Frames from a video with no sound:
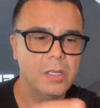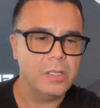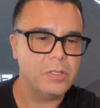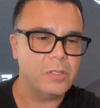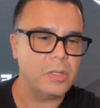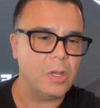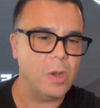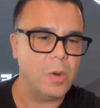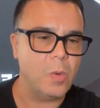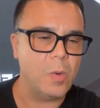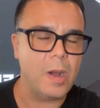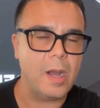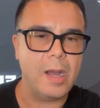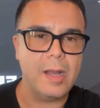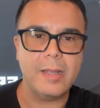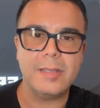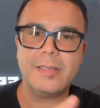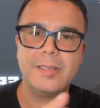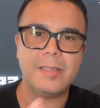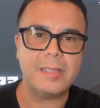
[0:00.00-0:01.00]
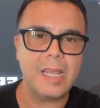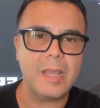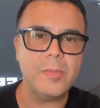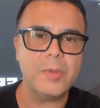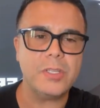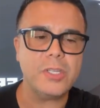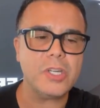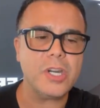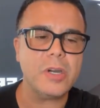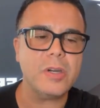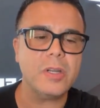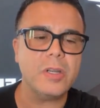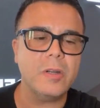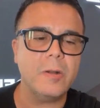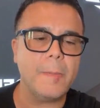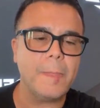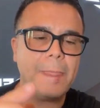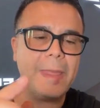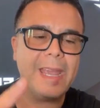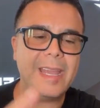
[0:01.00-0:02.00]
So same
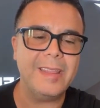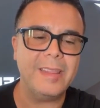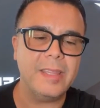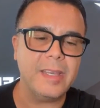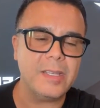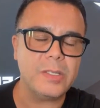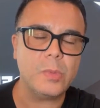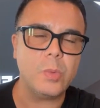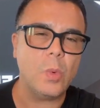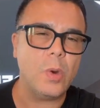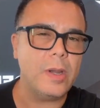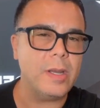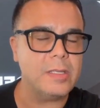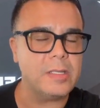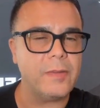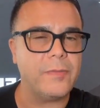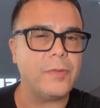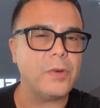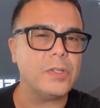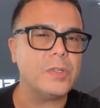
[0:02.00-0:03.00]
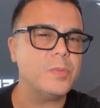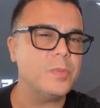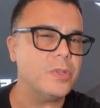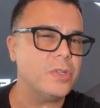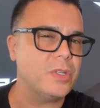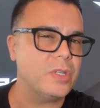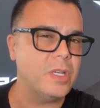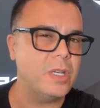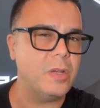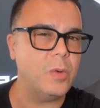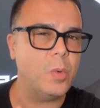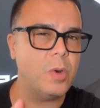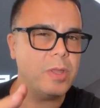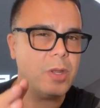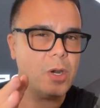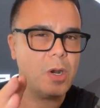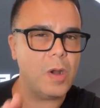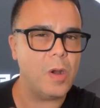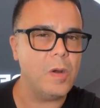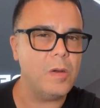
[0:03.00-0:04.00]
material, and this one is the first machine
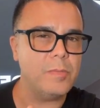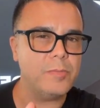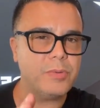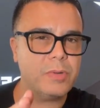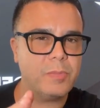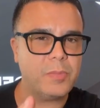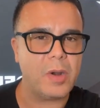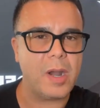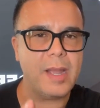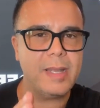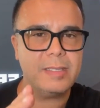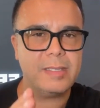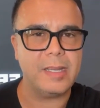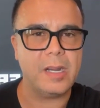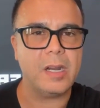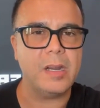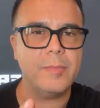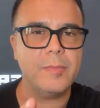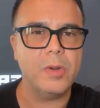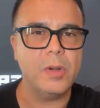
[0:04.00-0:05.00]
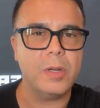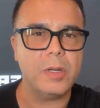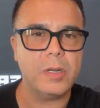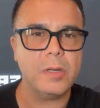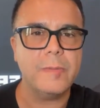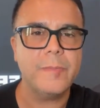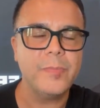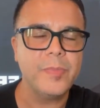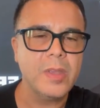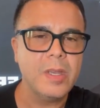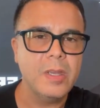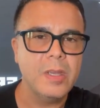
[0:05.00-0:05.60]
with our own proprietary motor.